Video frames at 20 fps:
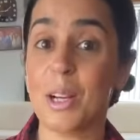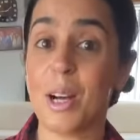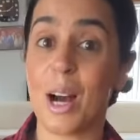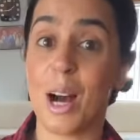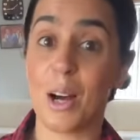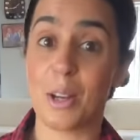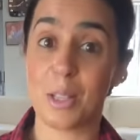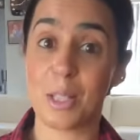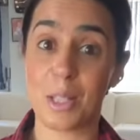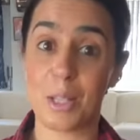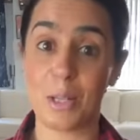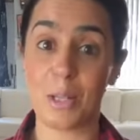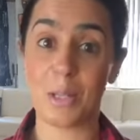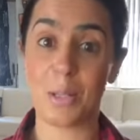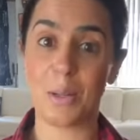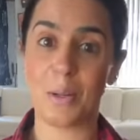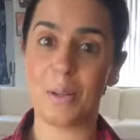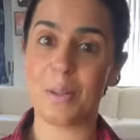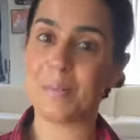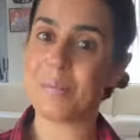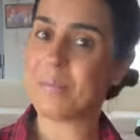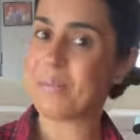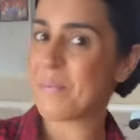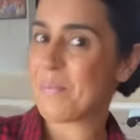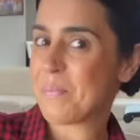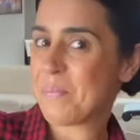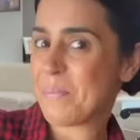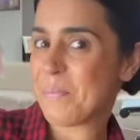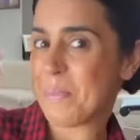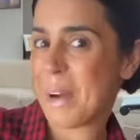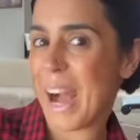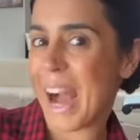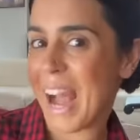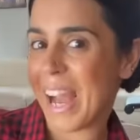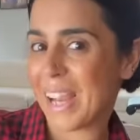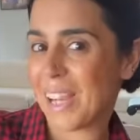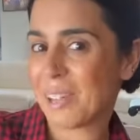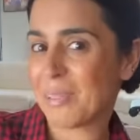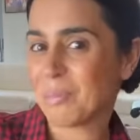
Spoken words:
I'll see you soon. Bye.